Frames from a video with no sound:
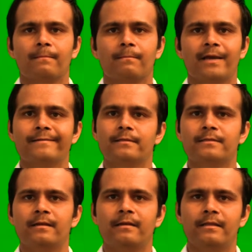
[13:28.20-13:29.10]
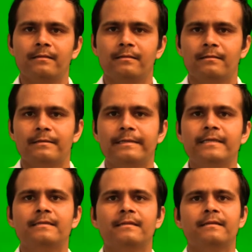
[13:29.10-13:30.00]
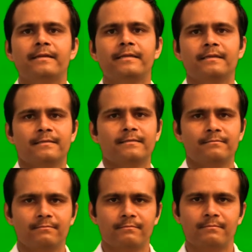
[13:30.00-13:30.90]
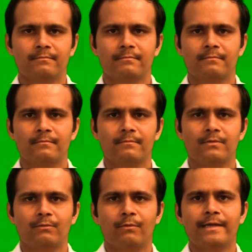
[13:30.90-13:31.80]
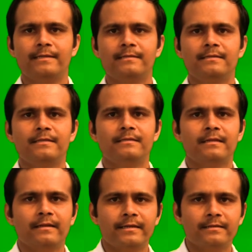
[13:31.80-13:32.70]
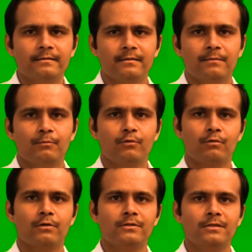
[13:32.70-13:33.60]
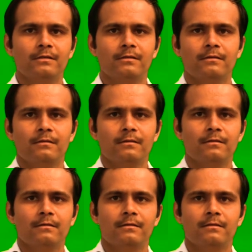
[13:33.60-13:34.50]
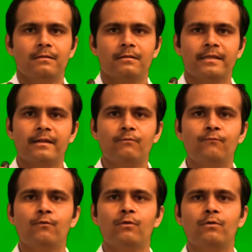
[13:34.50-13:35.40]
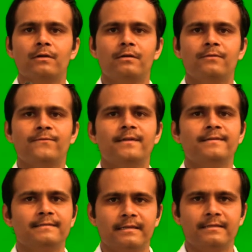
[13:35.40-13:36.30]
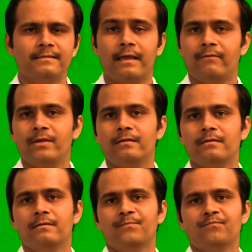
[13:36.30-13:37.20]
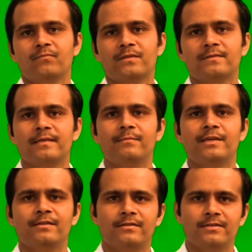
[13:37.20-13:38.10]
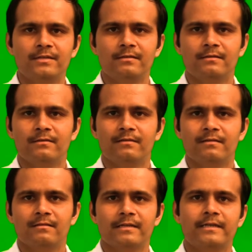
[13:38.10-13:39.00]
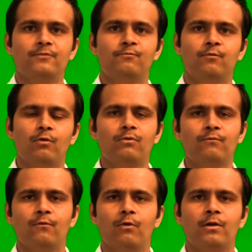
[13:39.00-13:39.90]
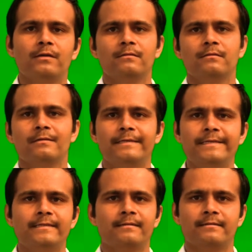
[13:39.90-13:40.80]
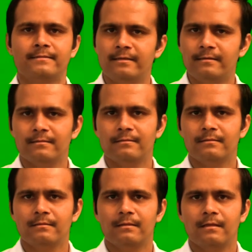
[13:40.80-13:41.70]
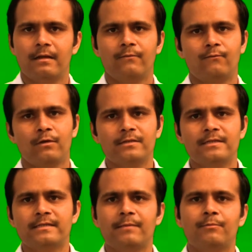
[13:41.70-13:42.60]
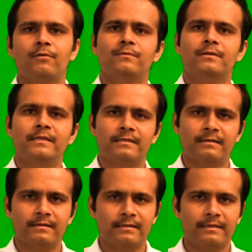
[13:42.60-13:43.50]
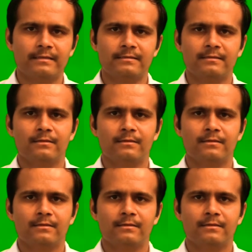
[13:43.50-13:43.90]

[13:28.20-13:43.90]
by considering degenerate case. Why it is degenerate? Because there are 4 different states having same energy, that is 4-fold degeneracy, and for this type of degenerate case